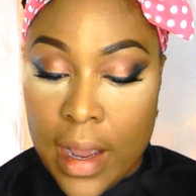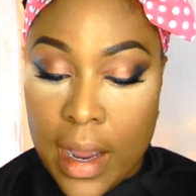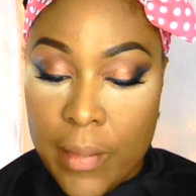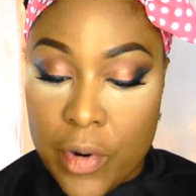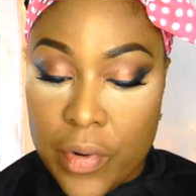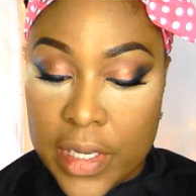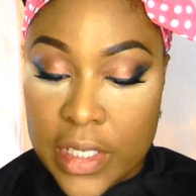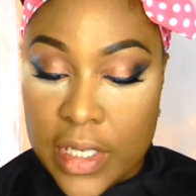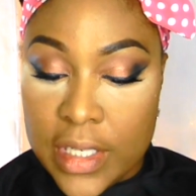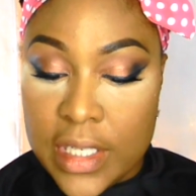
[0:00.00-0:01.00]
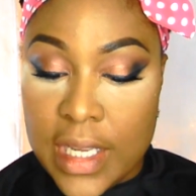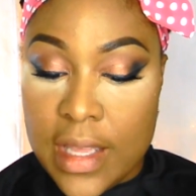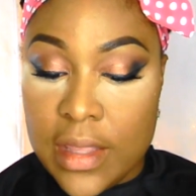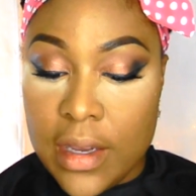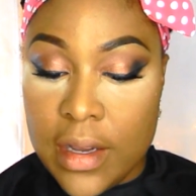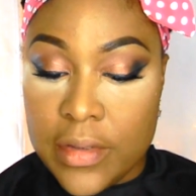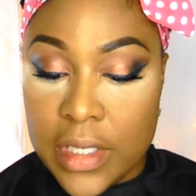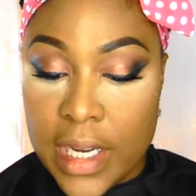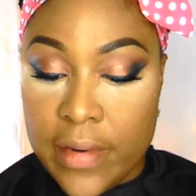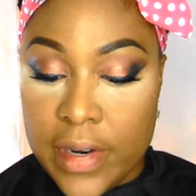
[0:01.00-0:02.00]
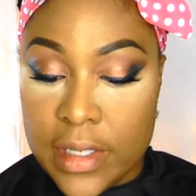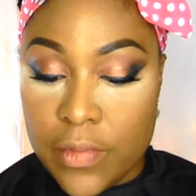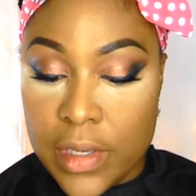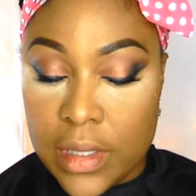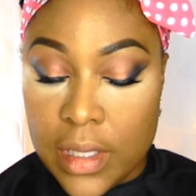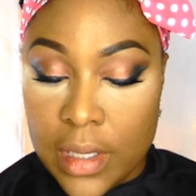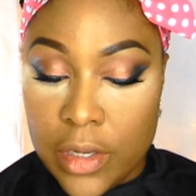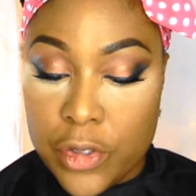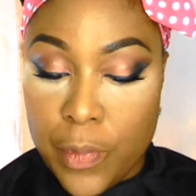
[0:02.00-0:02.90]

I'm going to set those areas with loose